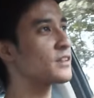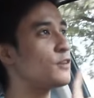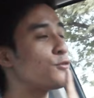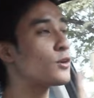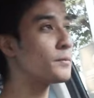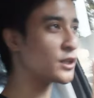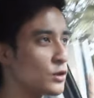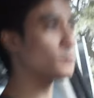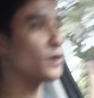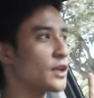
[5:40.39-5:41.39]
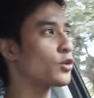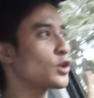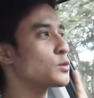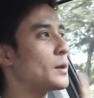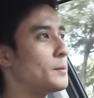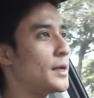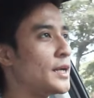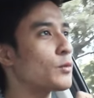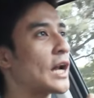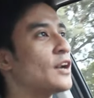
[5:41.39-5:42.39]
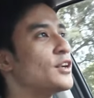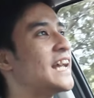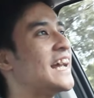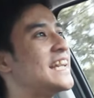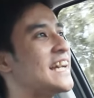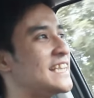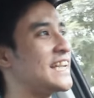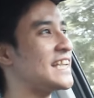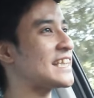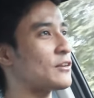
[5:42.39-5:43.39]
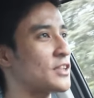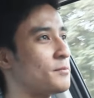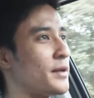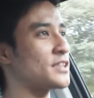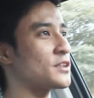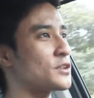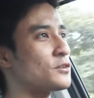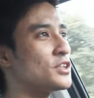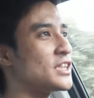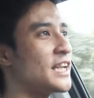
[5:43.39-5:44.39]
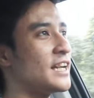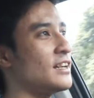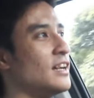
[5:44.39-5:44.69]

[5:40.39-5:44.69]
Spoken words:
The 4x2 model costs 1,198,000 pesos. So there's like